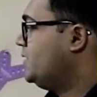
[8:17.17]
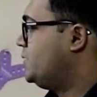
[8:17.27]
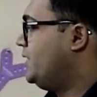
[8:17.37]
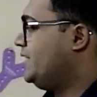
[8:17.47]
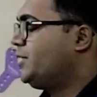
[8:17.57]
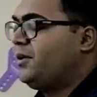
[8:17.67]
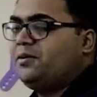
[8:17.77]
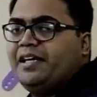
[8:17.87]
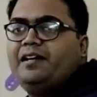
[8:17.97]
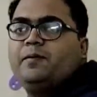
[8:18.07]
So that's
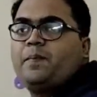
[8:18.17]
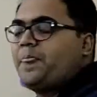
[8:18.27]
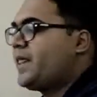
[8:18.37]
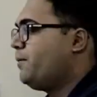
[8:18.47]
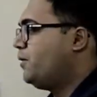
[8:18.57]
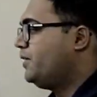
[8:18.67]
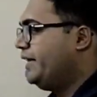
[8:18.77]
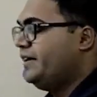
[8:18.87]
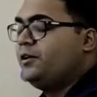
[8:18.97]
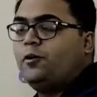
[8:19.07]
about it about
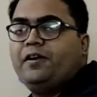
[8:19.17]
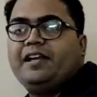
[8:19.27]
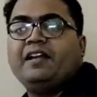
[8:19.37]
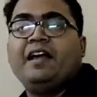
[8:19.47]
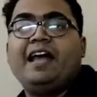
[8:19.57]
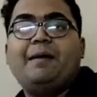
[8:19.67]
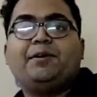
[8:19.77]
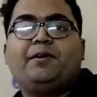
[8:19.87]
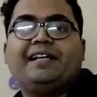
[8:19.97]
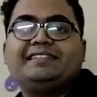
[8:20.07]
the novel
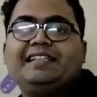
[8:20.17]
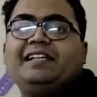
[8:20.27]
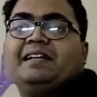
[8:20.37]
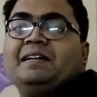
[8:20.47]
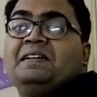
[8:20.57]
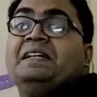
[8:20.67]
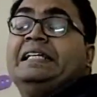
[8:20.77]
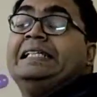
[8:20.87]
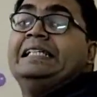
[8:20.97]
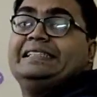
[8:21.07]
amino acid
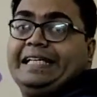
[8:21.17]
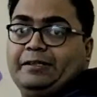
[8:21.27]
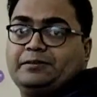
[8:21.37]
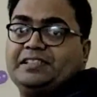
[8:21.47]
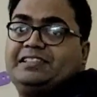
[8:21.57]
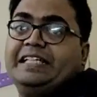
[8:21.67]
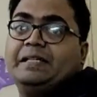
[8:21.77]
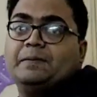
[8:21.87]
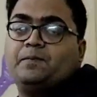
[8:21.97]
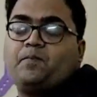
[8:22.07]

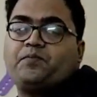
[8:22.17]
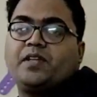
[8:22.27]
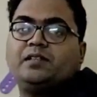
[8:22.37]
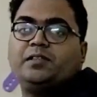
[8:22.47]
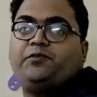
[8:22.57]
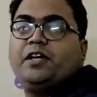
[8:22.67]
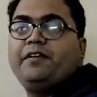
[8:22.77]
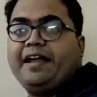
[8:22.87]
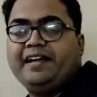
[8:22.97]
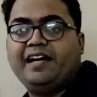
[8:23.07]
selenocysteine. So if you
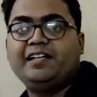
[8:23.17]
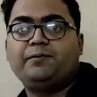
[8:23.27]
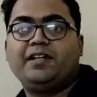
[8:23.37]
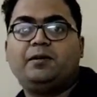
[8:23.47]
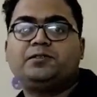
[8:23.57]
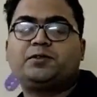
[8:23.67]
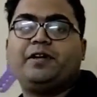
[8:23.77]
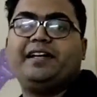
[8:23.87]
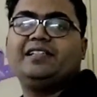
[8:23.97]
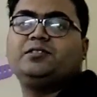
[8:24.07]
have any kind of doubts,
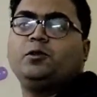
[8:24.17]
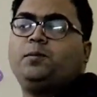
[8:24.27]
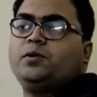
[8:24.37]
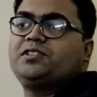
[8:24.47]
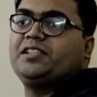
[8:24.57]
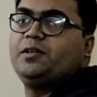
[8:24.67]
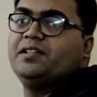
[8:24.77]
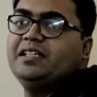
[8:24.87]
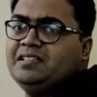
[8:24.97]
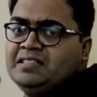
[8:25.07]
queries, do post it
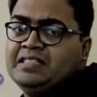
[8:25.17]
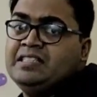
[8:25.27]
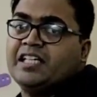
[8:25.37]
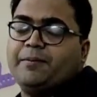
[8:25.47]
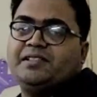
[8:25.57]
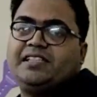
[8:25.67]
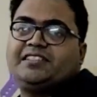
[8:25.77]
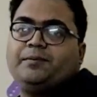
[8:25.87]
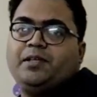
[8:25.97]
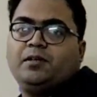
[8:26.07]
on the comment
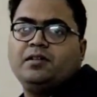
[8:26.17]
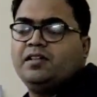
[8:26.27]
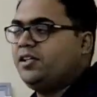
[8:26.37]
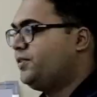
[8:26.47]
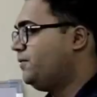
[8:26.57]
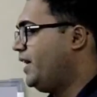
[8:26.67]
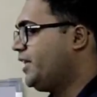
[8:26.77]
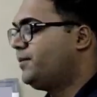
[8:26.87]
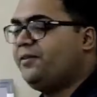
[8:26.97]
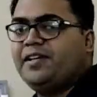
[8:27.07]
section below. If you have
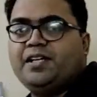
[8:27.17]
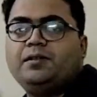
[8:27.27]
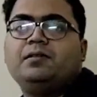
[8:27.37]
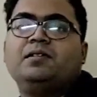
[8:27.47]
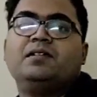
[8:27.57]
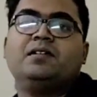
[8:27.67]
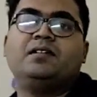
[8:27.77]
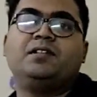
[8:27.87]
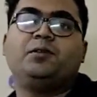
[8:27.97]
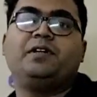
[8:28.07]
liked my video,
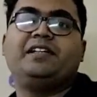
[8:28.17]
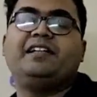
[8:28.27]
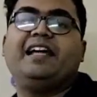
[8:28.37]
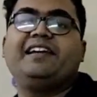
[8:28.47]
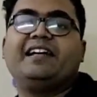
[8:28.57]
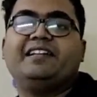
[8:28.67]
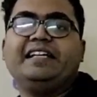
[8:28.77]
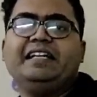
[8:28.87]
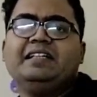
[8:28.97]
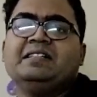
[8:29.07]
do hit the like and
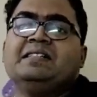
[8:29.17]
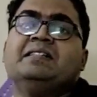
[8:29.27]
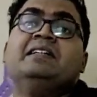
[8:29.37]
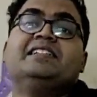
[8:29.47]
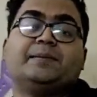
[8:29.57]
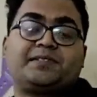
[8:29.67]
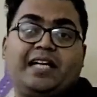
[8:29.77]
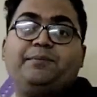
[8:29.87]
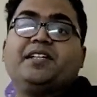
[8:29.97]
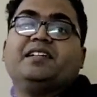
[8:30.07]
the
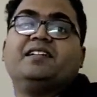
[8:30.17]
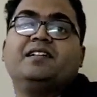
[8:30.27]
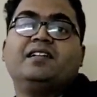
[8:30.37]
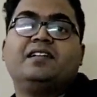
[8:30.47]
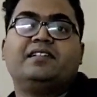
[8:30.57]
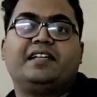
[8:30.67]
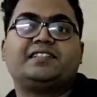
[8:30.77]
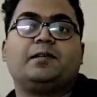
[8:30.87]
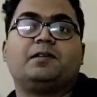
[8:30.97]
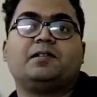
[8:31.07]
subscribe button.
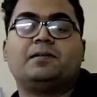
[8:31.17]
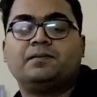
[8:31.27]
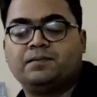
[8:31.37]
Thanks a lot.